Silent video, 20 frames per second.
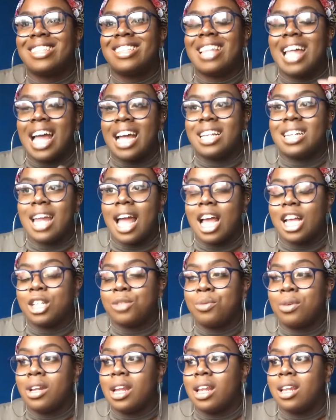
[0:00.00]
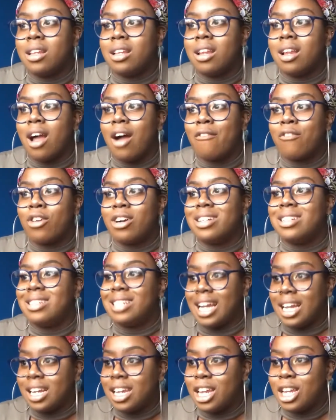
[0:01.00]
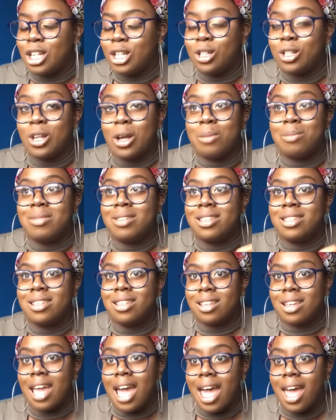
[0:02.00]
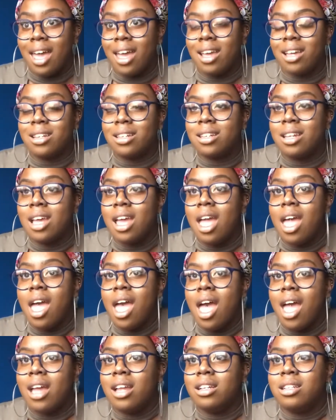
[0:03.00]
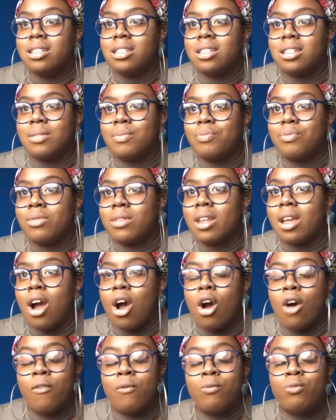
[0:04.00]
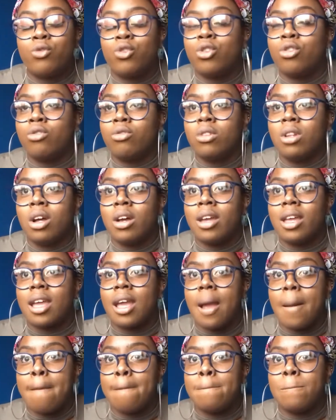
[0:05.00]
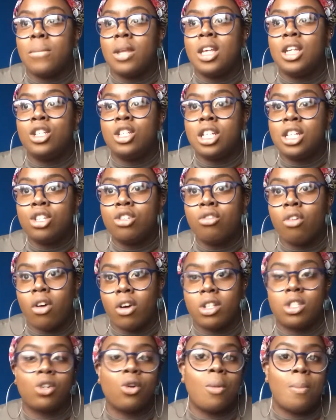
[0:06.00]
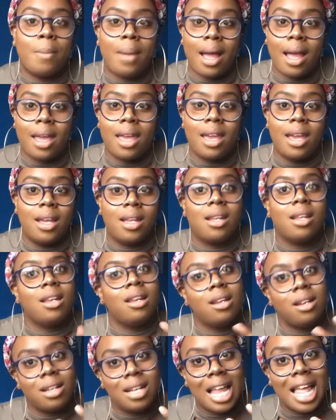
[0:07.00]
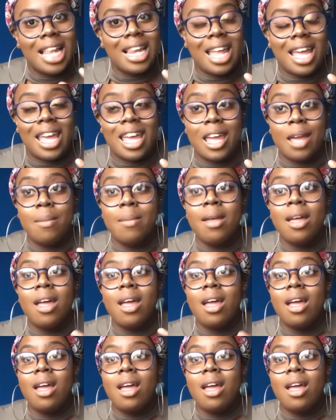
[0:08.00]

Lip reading: attachment. And I've got daddy issues, I'm scared. And he did try to come back in, and I let him,